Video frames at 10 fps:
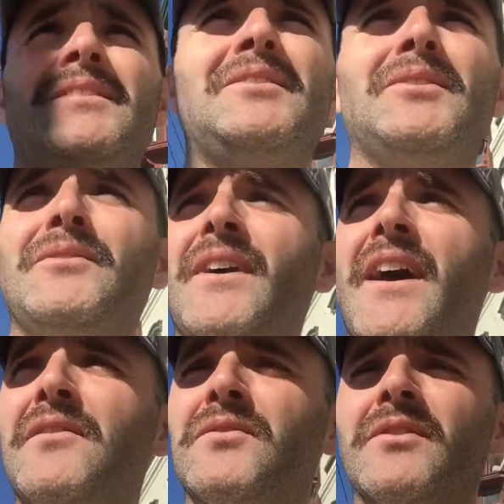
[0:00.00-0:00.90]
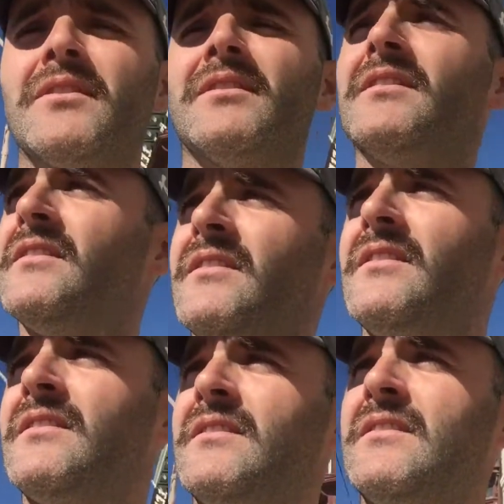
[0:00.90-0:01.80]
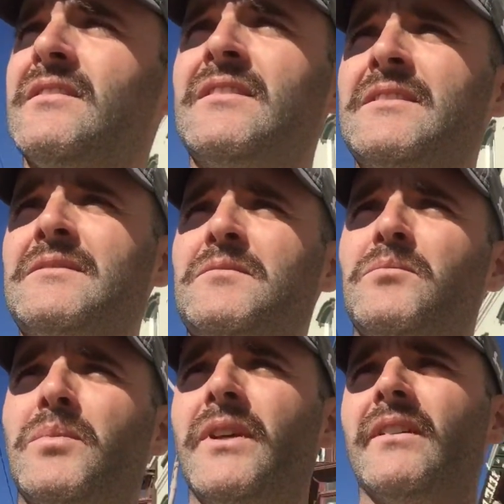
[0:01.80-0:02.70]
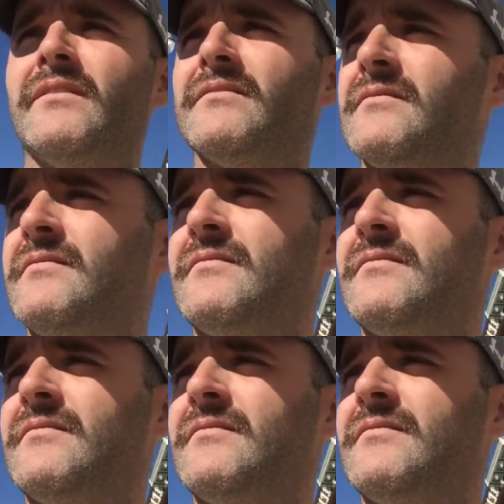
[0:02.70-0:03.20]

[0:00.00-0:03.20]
could have ever been,